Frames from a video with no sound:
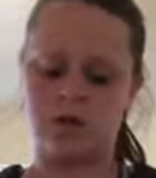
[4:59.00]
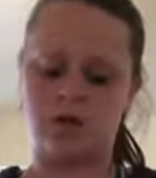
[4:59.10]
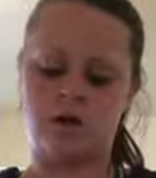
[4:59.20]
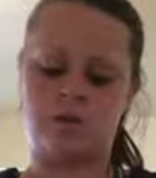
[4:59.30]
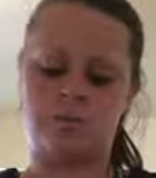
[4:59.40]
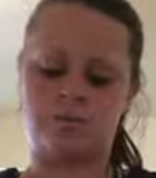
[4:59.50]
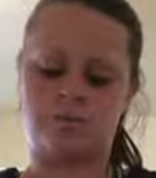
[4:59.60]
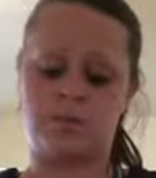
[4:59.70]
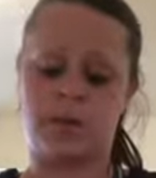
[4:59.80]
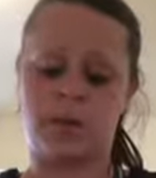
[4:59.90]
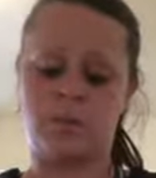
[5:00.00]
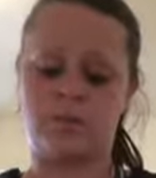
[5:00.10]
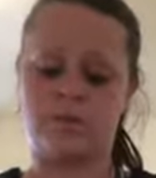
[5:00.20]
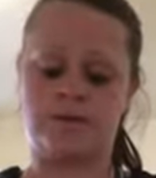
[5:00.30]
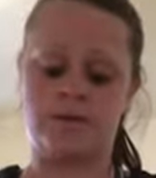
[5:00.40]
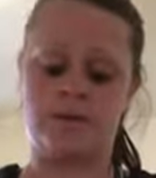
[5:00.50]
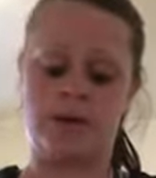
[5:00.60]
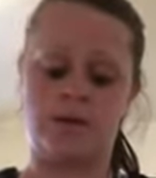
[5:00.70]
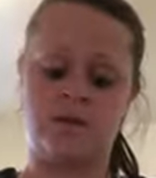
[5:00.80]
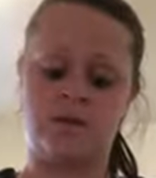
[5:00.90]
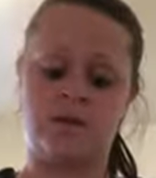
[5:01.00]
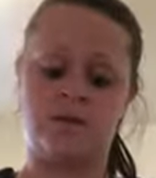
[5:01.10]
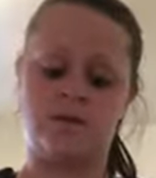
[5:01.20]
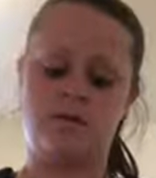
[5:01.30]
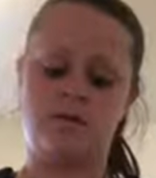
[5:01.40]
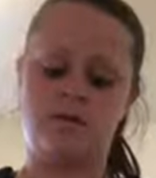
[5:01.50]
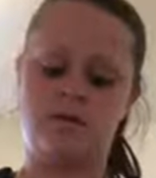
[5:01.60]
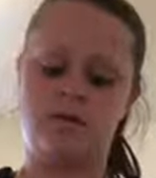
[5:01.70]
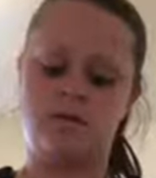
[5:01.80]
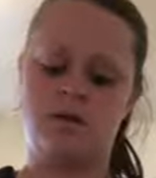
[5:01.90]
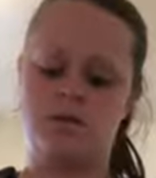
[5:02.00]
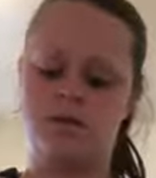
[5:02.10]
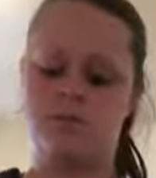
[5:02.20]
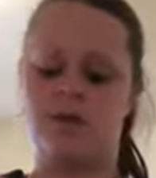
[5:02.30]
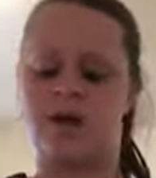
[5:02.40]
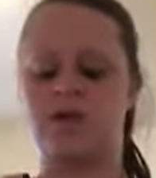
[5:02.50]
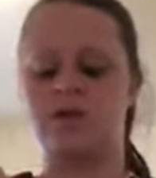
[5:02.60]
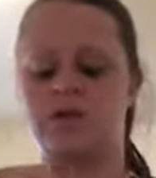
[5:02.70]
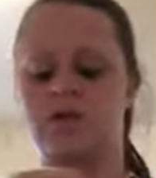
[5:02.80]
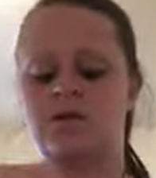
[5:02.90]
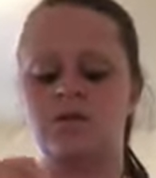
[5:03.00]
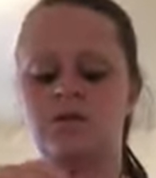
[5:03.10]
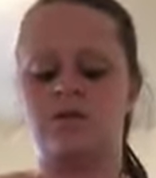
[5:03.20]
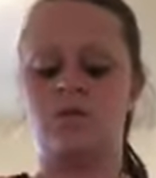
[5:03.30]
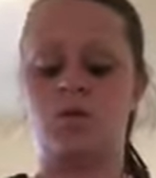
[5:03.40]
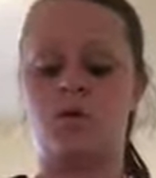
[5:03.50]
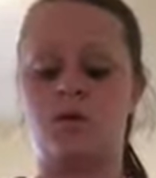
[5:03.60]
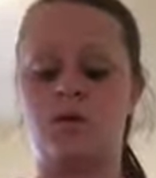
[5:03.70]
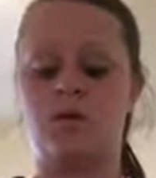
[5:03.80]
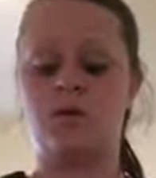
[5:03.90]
It will make the paint more